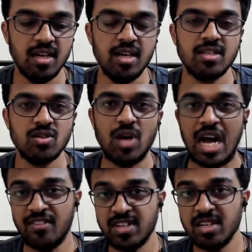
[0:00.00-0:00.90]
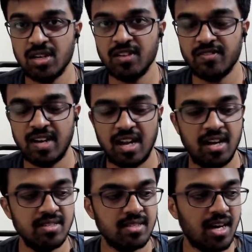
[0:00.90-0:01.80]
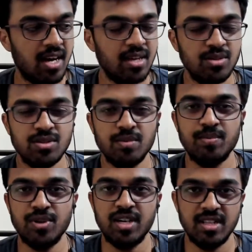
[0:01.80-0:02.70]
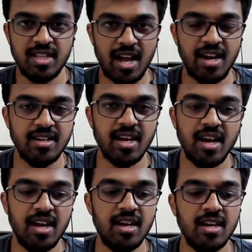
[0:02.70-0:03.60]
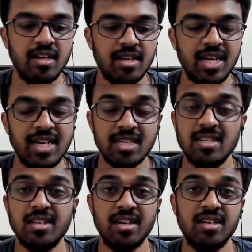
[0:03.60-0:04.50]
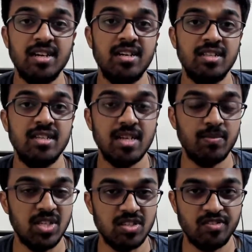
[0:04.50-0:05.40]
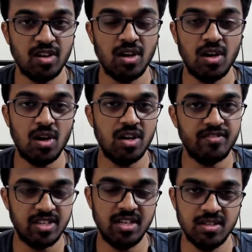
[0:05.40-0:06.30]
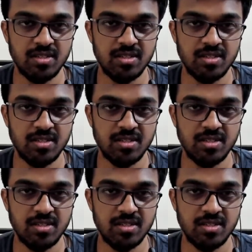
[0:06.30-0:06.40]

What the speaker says: So after I got a flask, I used to pour it in that, and it actually retained the temperature for a lot of hours.